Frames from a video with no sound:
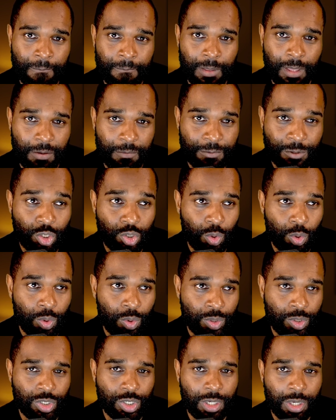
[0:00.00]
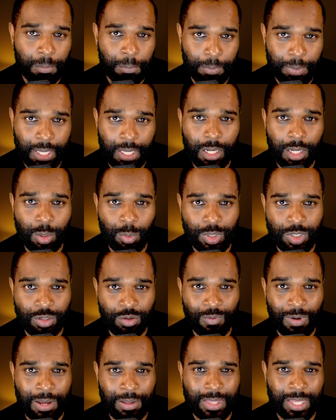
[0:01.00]
If George beat Lewis
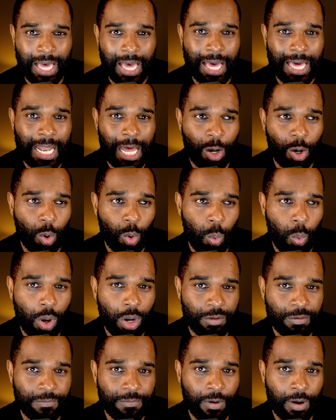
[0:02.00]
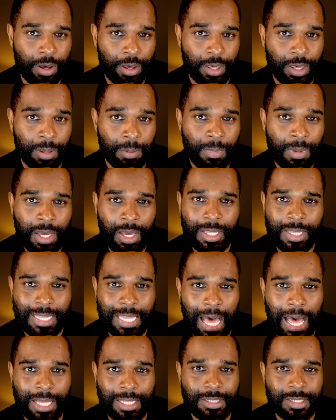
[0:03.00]
around there and out-qualify him,
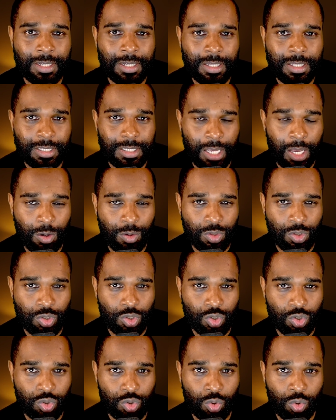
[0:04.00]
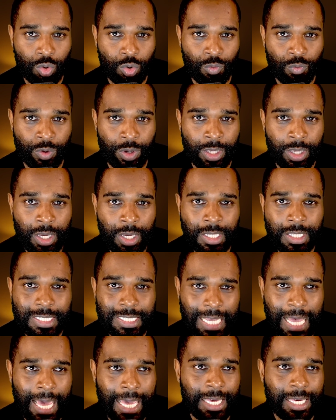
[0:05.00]
that tells a story.
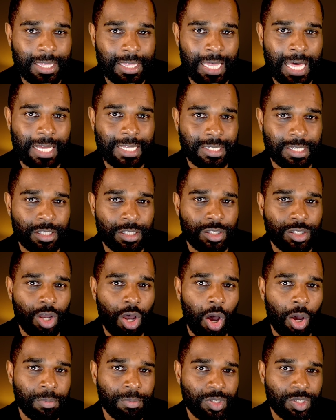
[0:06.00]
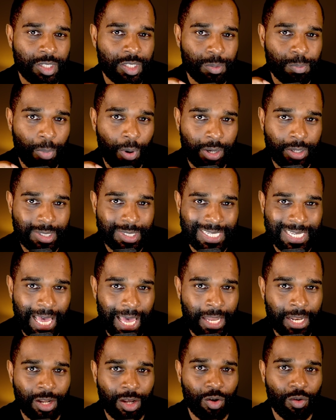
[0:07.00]
Take that and times it by
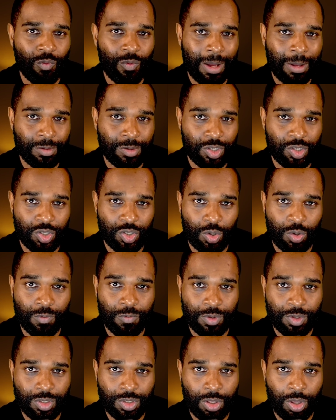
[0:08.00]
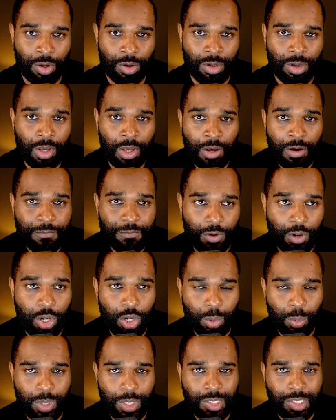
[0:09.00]
10 around Silverstone. For
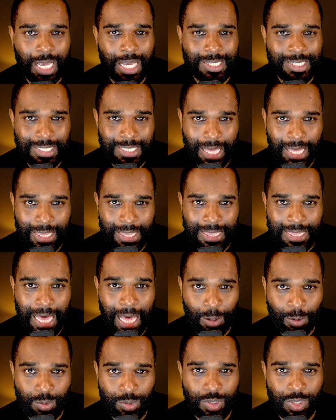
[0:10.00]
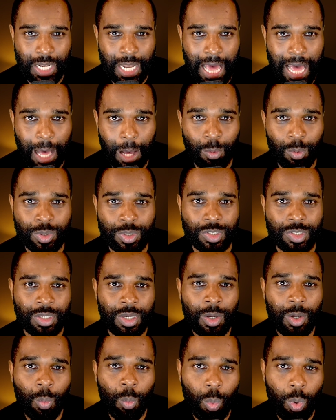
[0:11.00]
Lewis has 10,000 hours
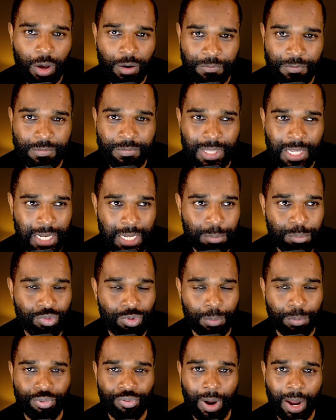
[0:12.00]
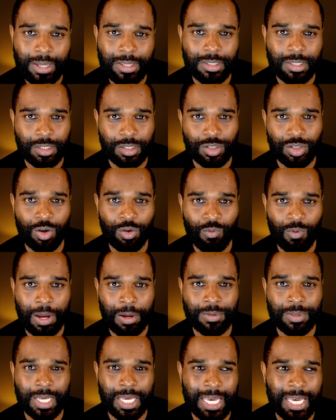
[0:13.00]
worth of deliberate practice
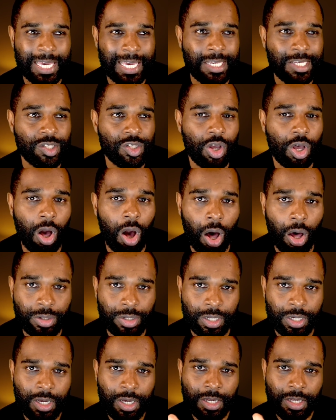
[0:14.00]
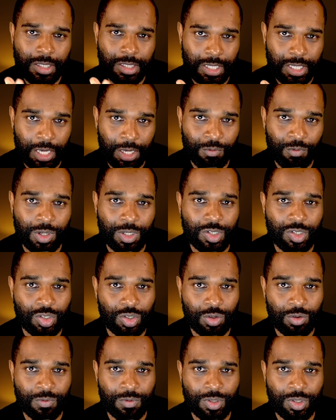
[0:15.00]
around here. He's God tier at
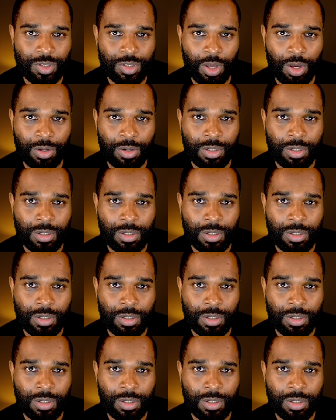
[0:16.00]
Silverstone.